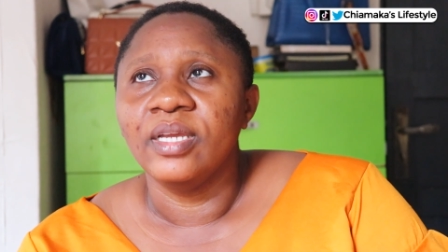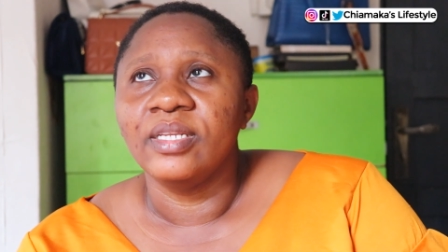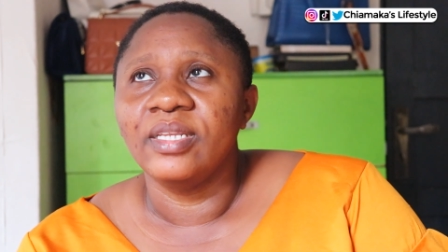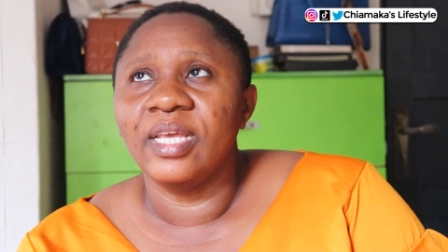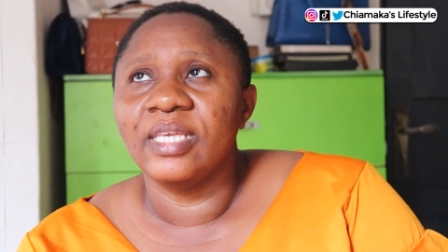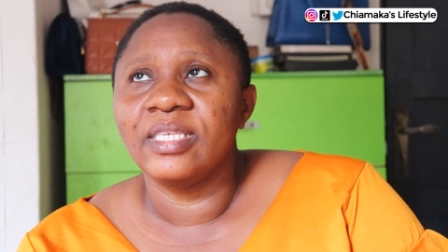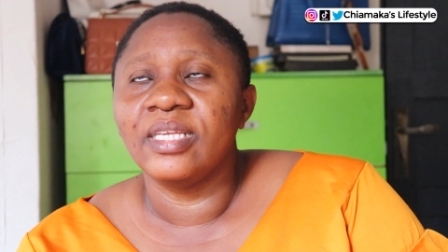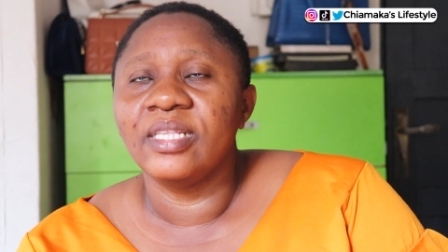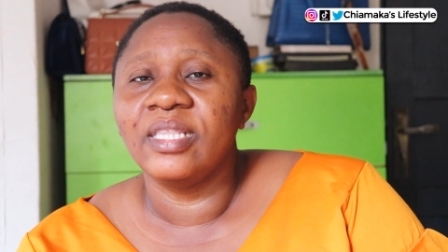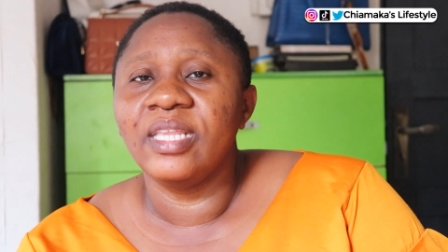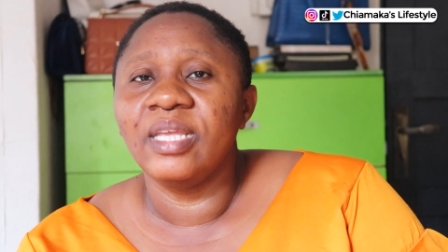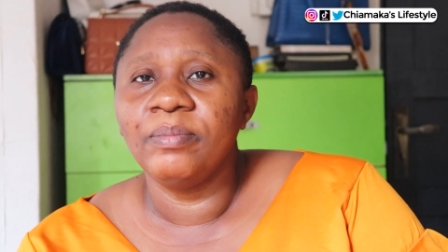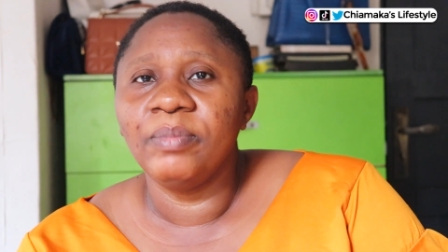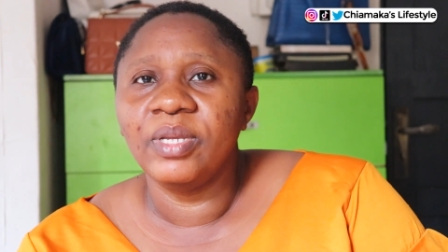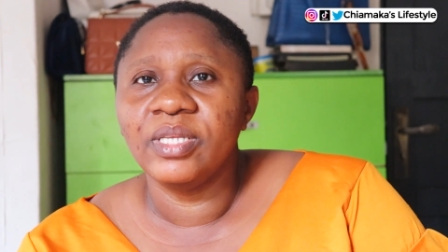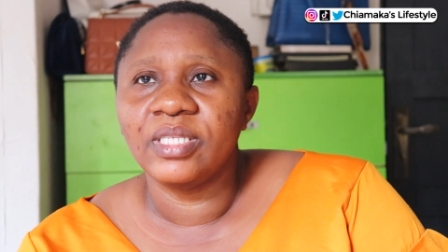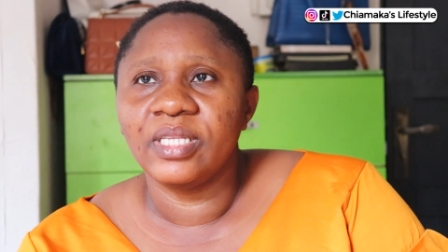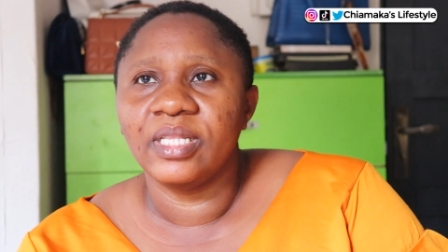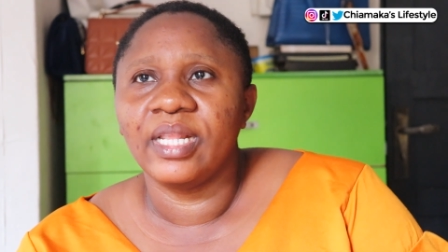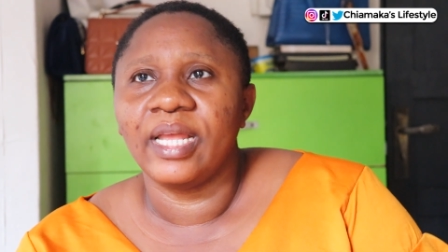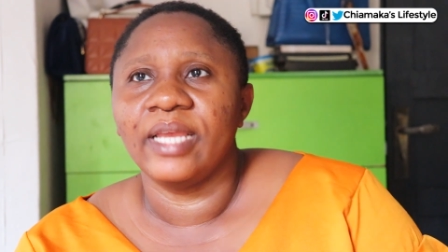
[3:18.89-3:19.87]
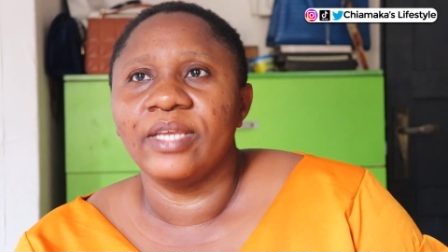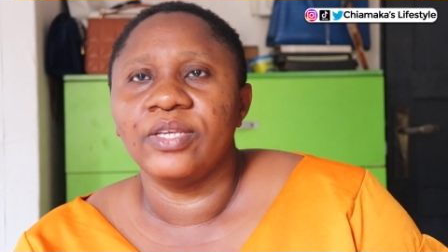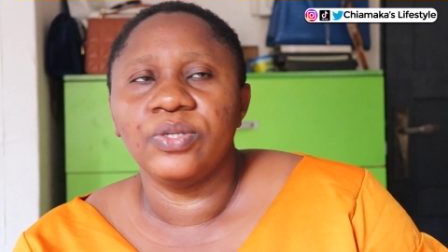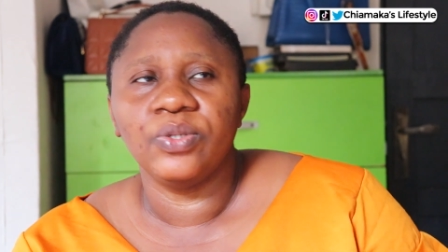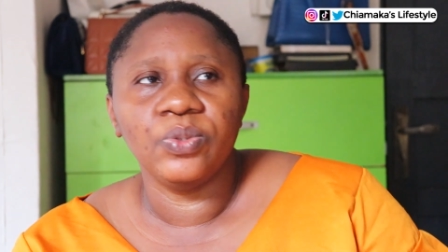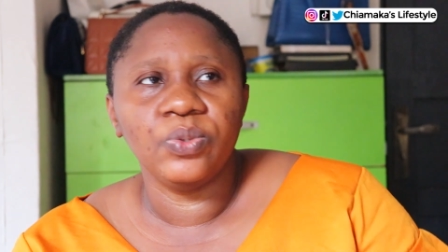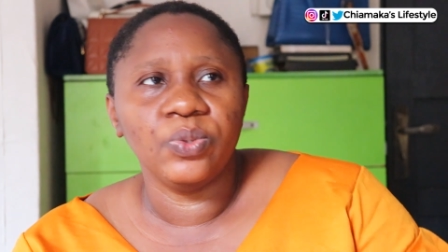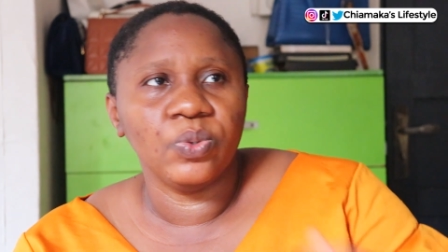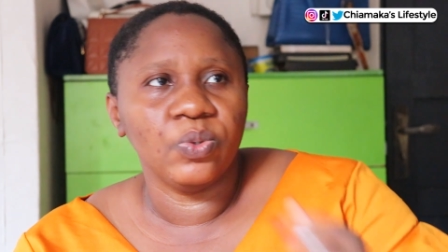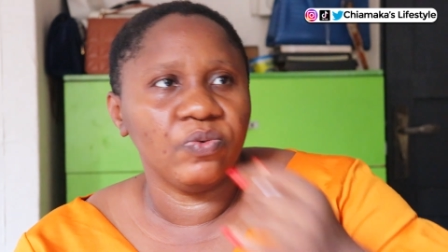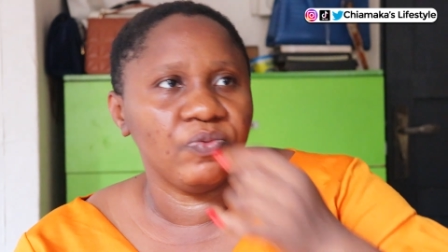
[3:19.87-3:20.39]
there's a limit, like,
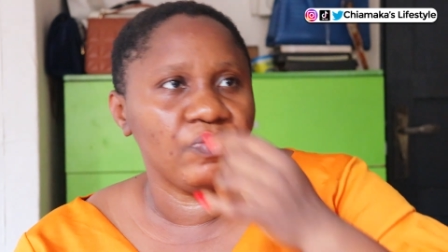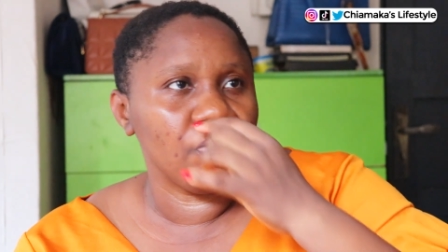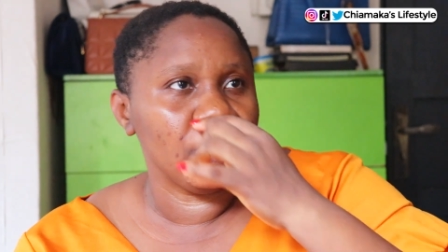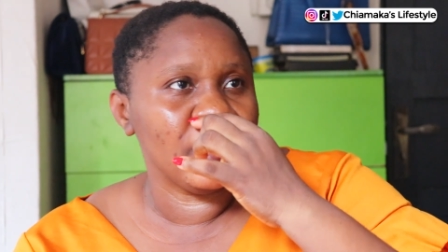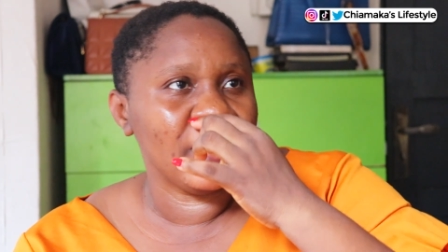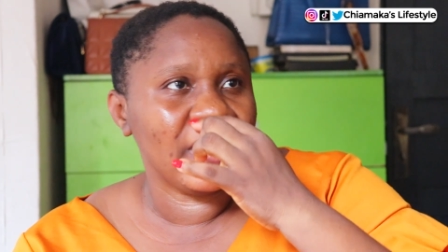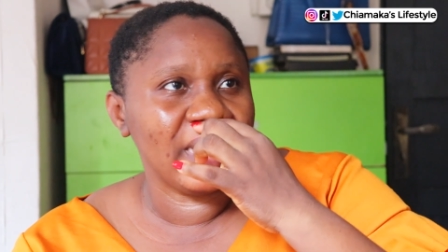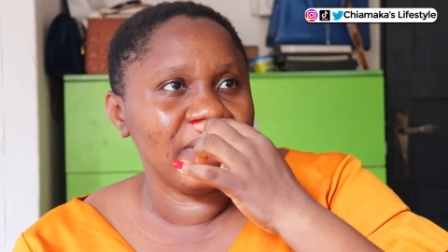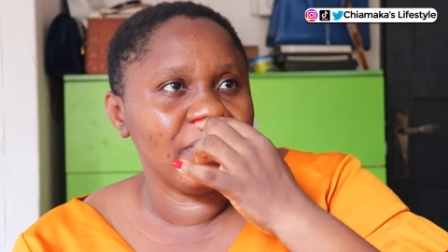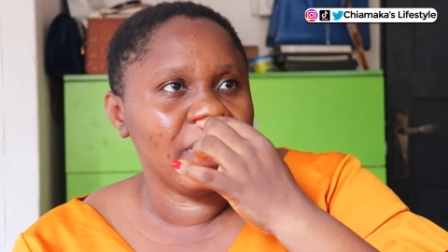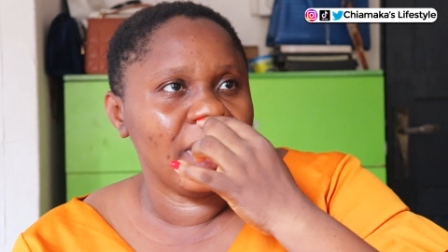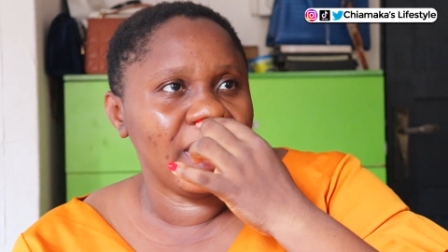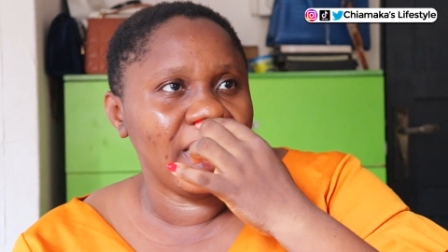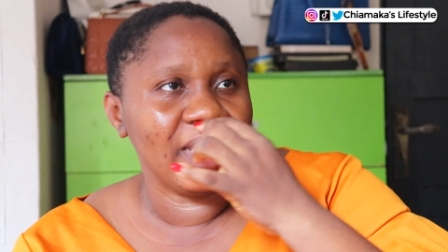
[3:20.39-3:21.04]
you know, for Naira,